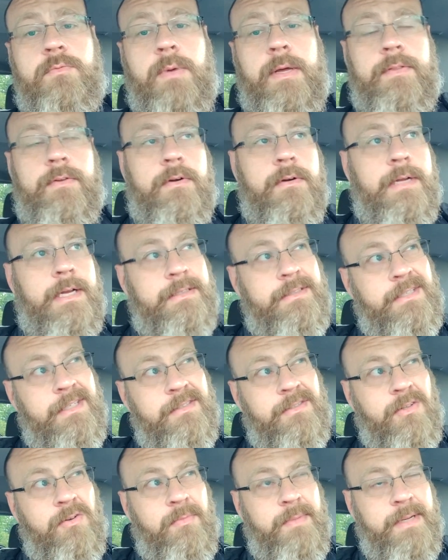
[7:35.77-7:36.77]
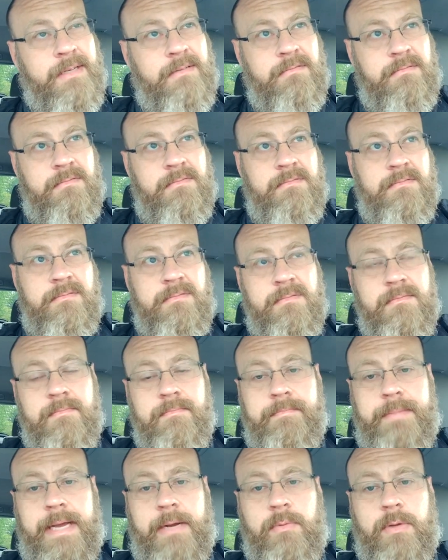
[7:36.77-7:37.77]
it'll be better later.
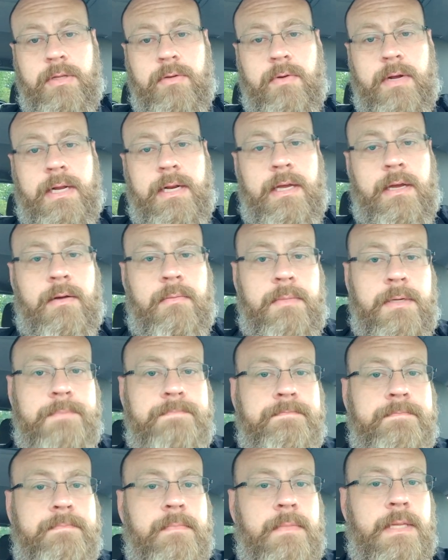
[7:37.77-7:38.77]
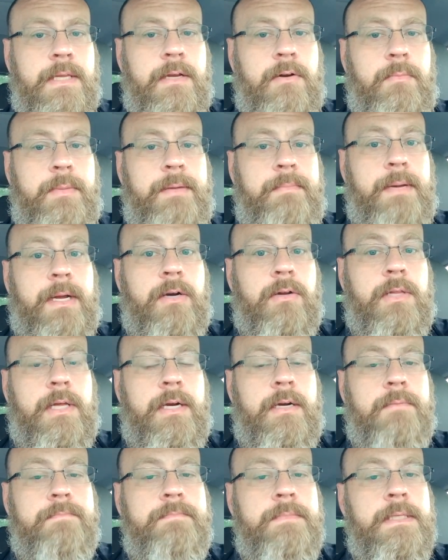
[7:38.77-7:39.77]
Anyway, signing off for now. I may post a
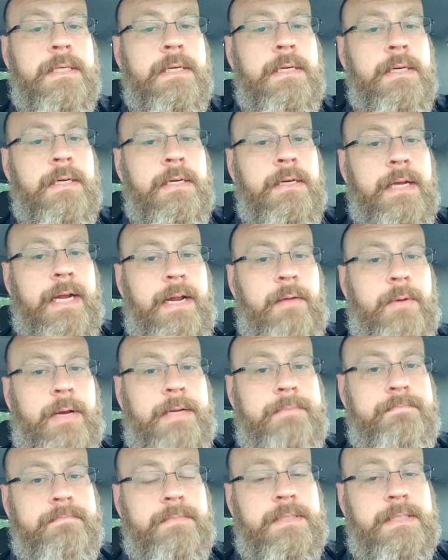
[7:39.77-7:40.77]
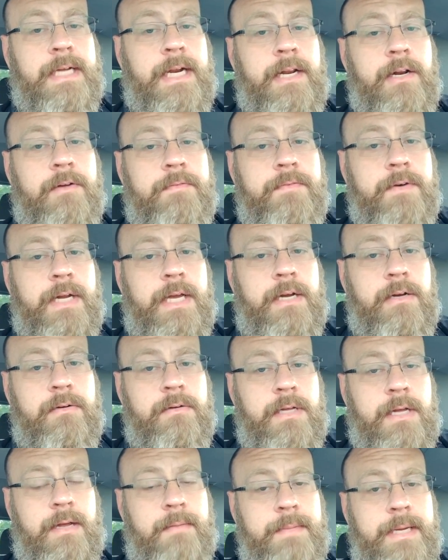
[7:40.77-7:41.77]
little bit more videos later if I
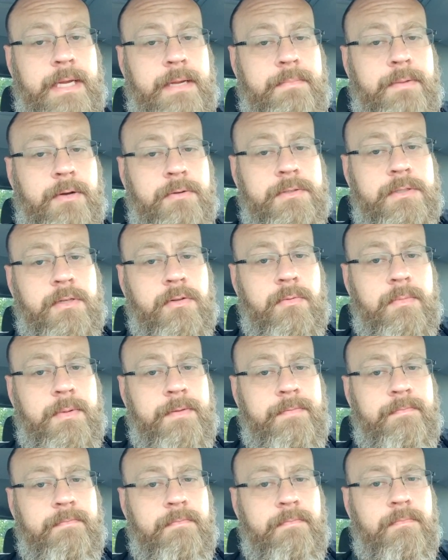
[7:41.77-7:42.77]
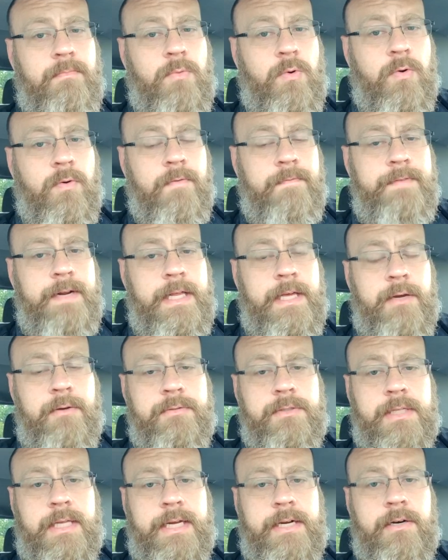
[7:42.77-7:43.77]
think of something that seems
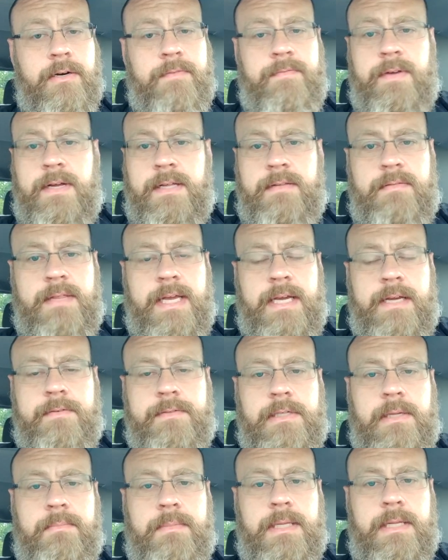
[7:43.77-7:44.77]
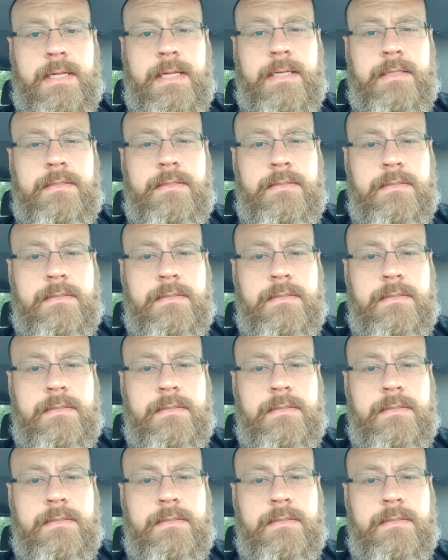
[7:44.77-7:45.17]
relevant. So have a great weekend, guys.